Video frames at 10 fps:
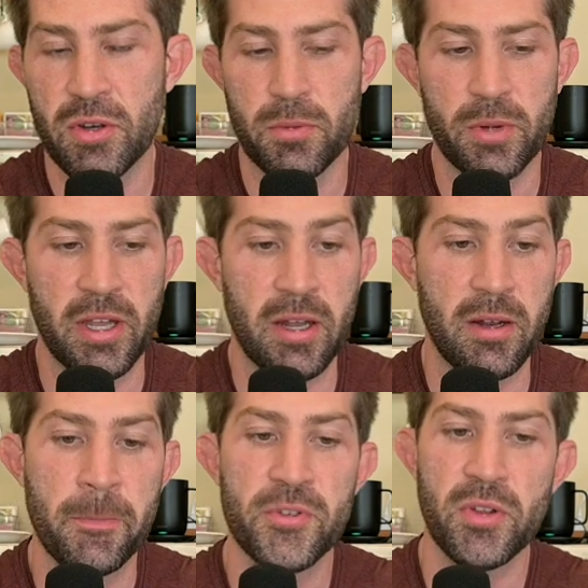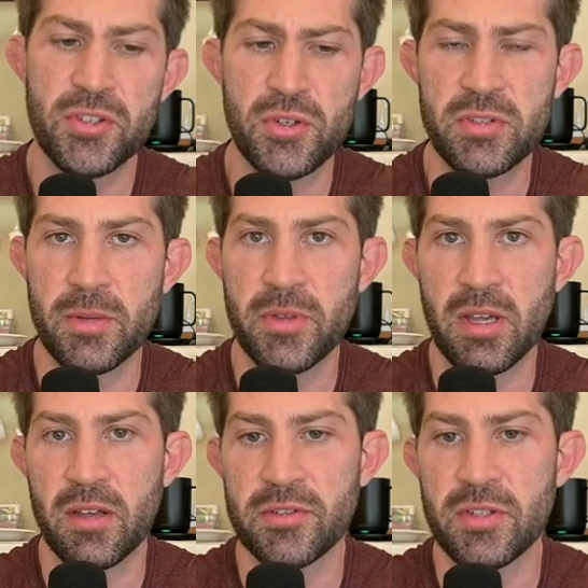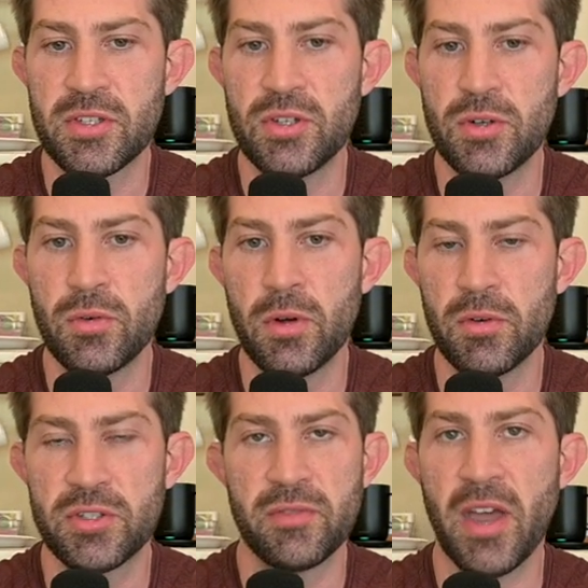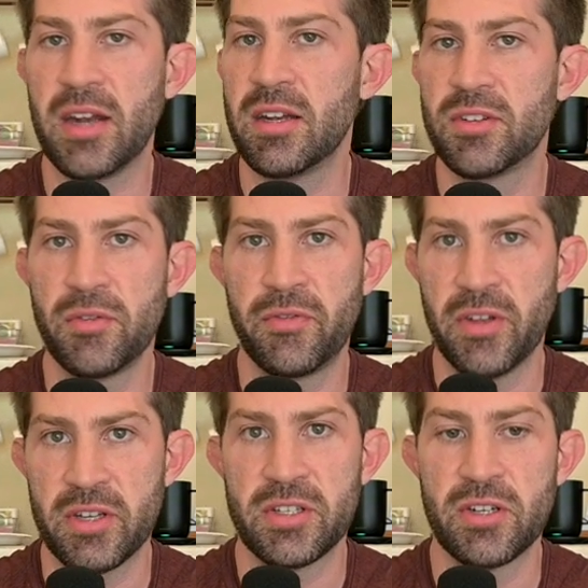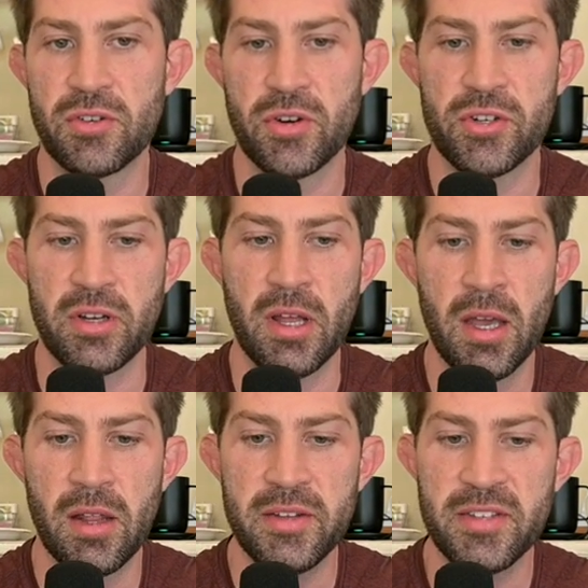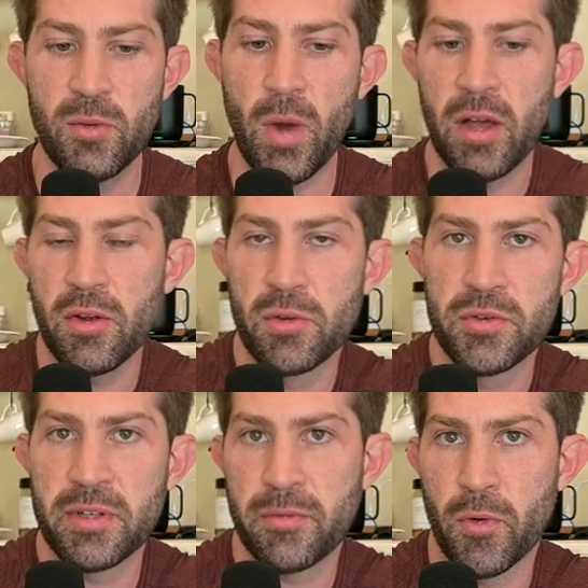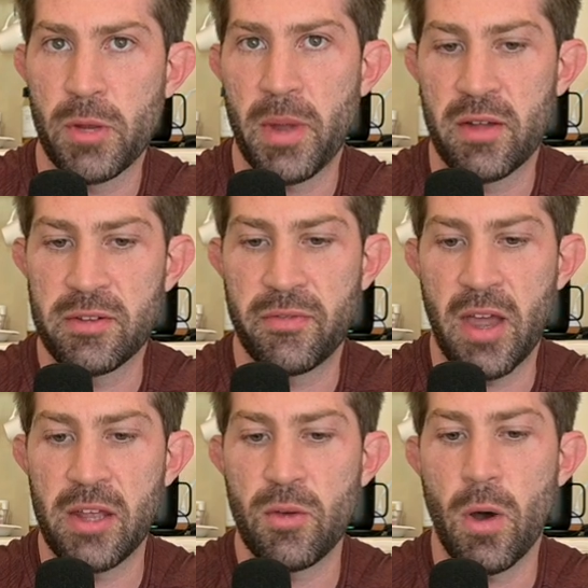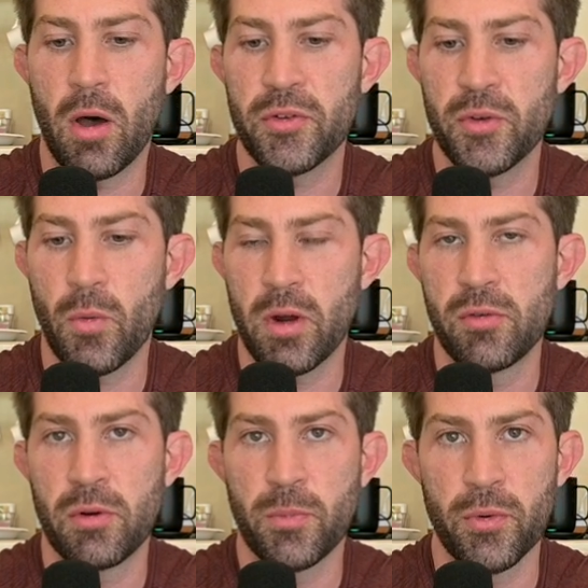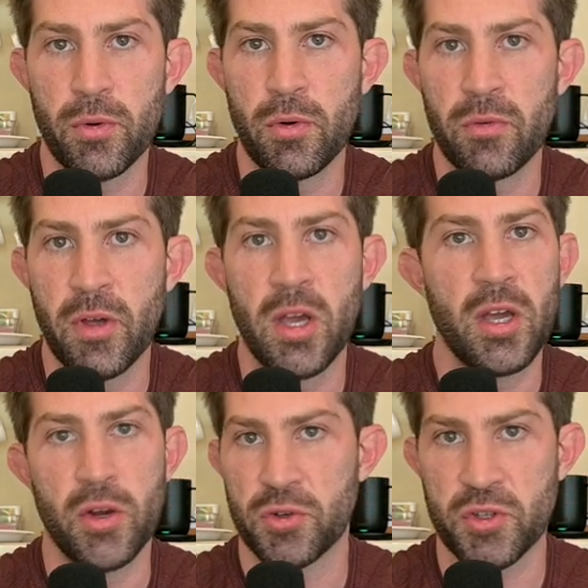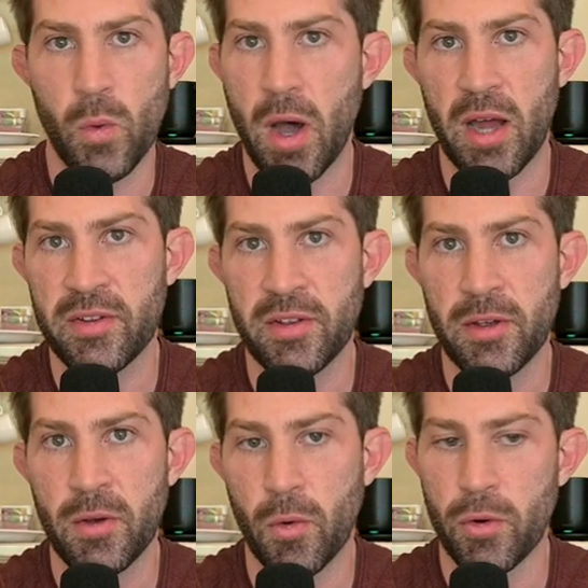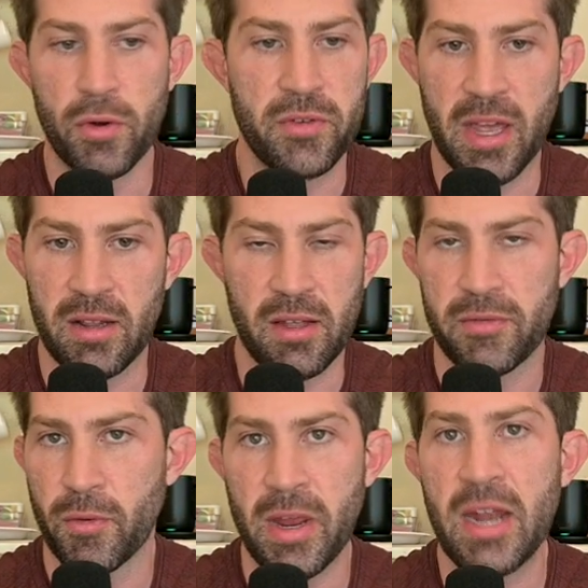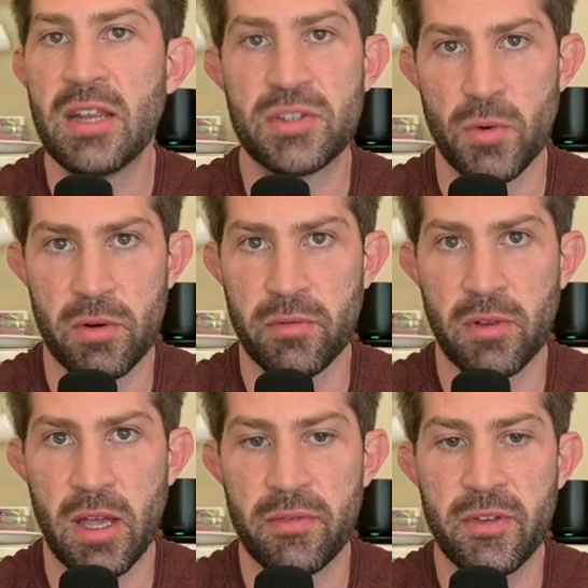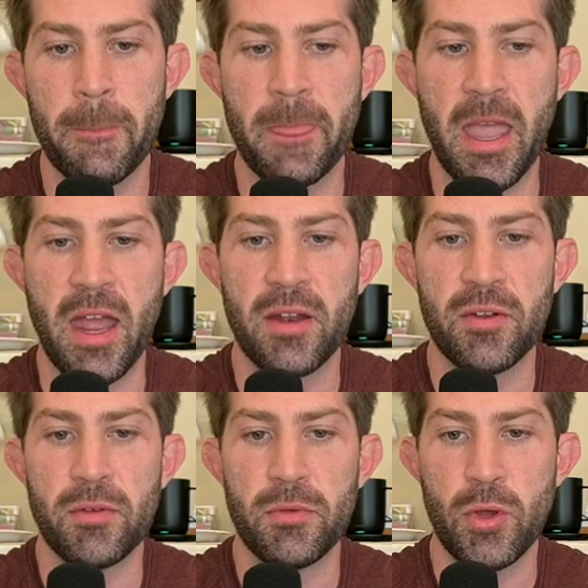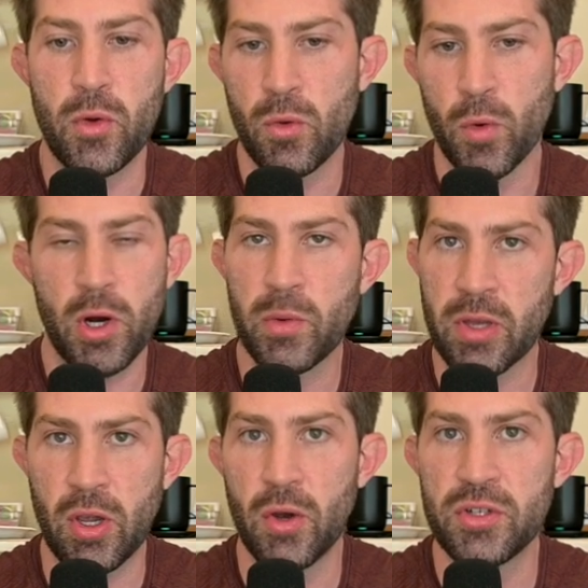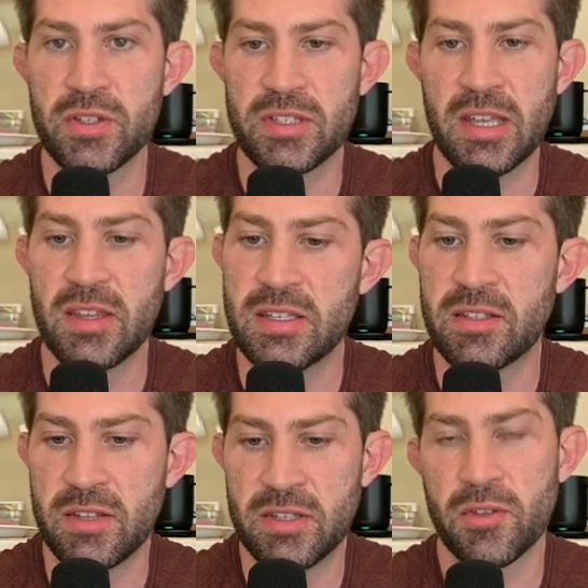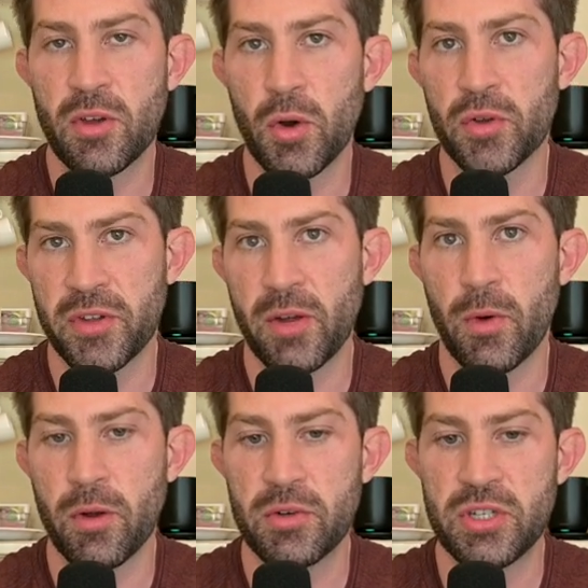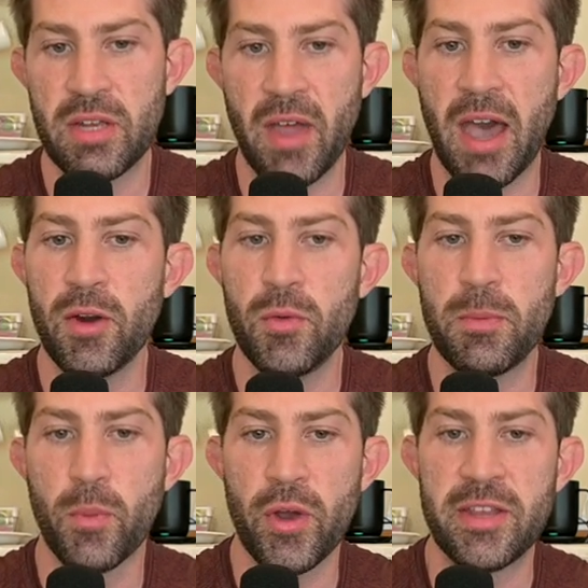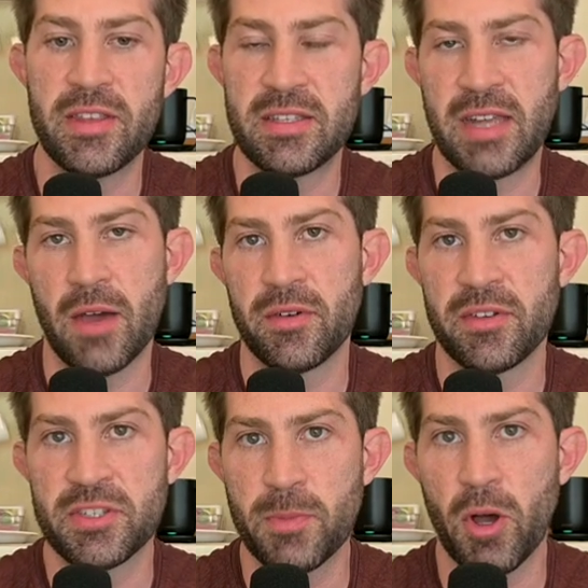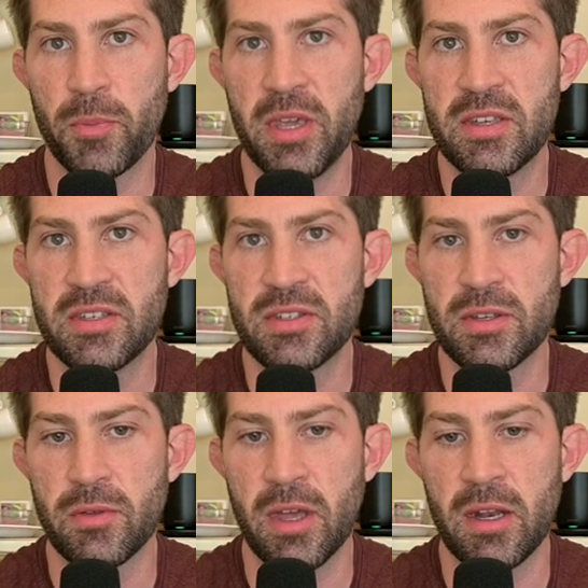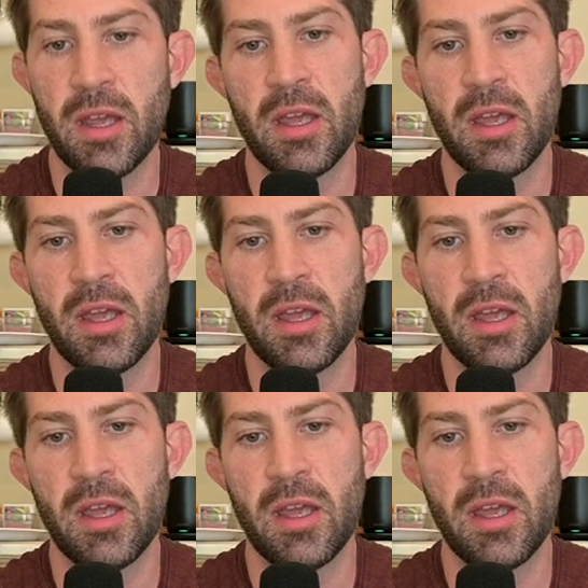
good plan. So let's do something else. Let's do, let's divide it into fitness and nutrition. Let's say while you're losing forty pounds of fat, you also want to improve your squat or your deadlift or any sort of lift. And you can work with a coach and say, these, these are the goals that I want to achieve. How do we break these down into small pieces so that